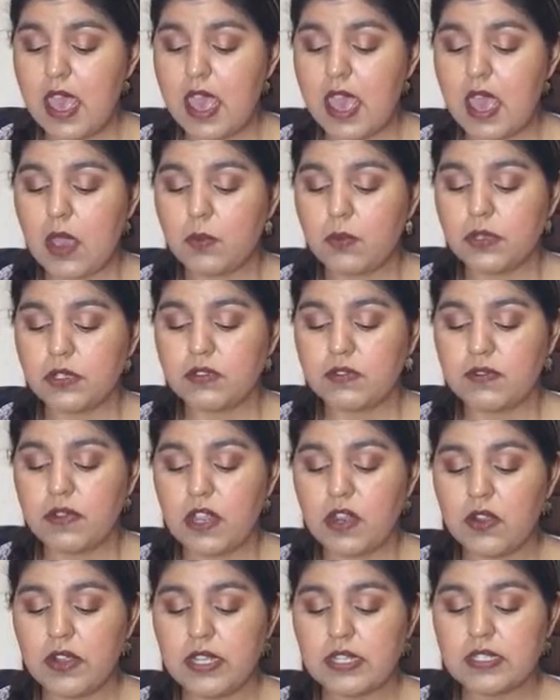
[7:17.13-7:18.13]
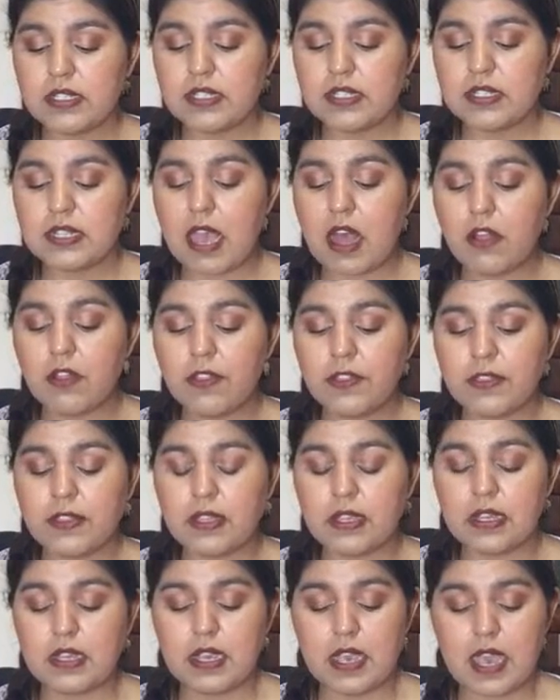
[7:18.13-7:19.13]
and was very
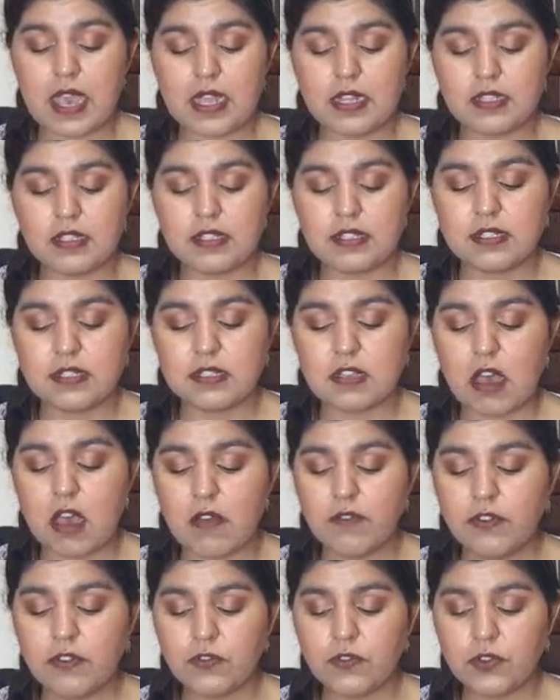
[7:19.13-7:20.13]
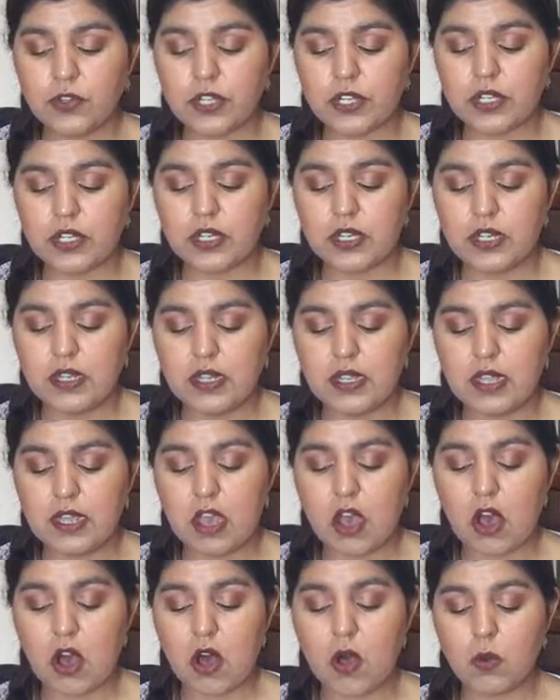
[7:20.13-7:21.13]
stealthy and soft-footed,
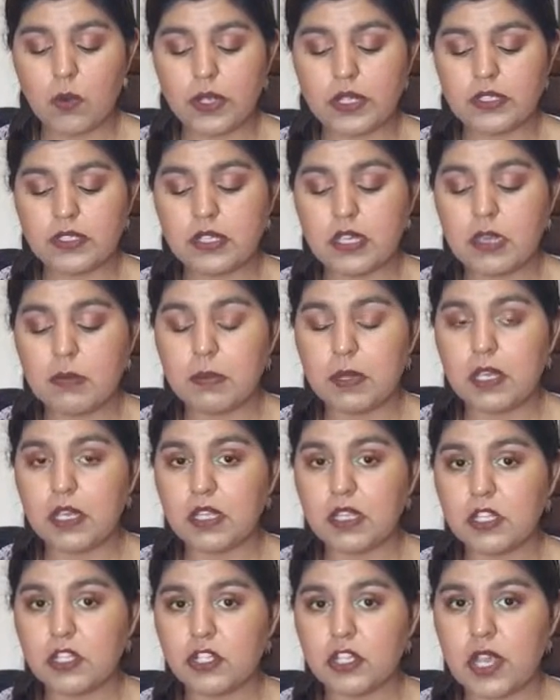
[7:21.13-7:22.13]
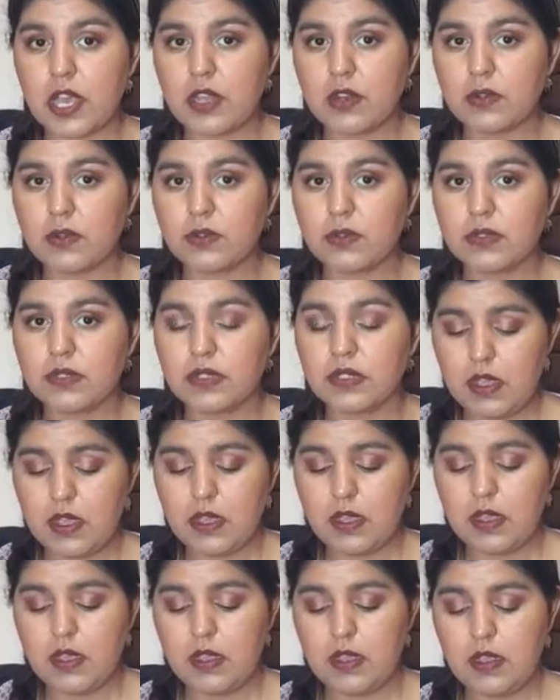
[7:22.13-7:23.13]
always keeping in the shadows.
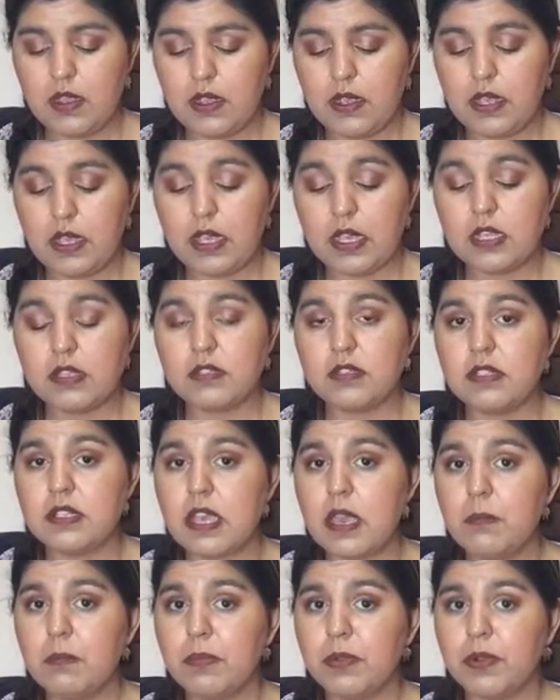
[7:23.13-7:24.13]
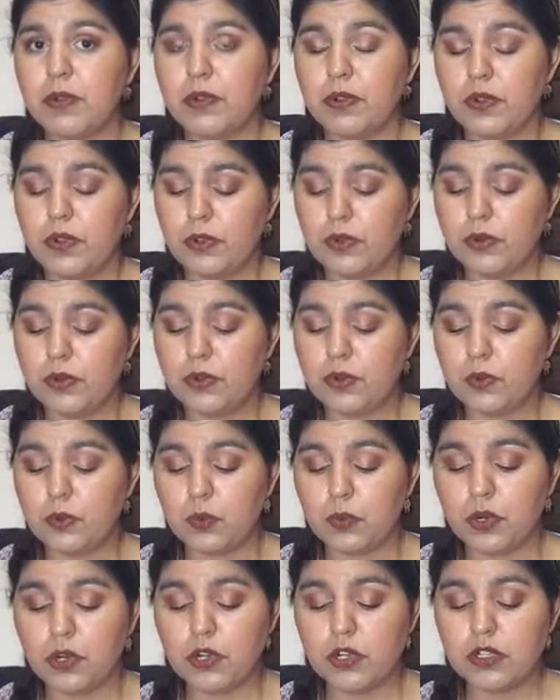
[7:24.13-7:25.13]
His temper grew
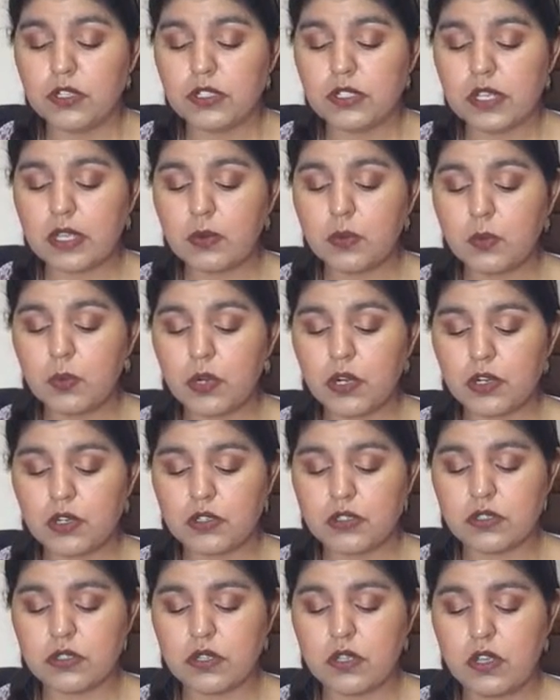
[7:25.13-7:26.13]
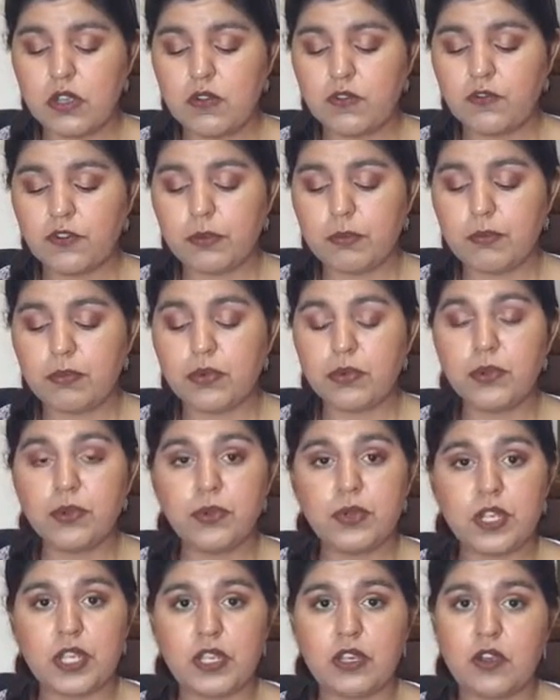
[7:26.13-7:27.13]
worse and worse from
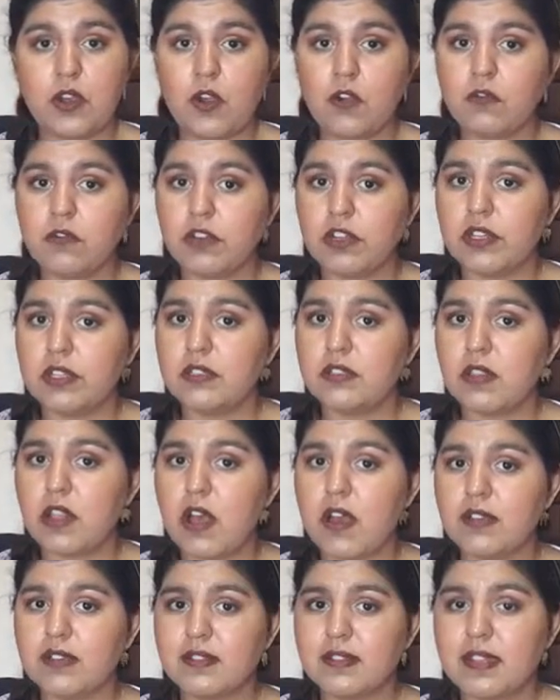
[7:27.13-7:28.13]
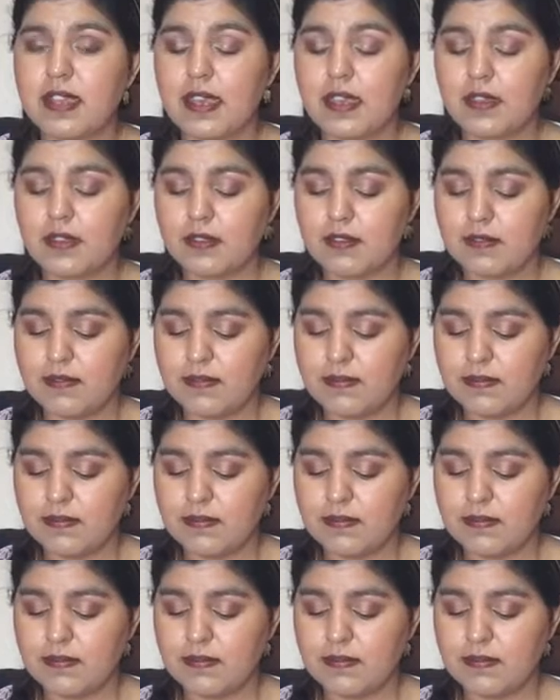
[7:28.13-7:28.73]
brooding over his lost tail.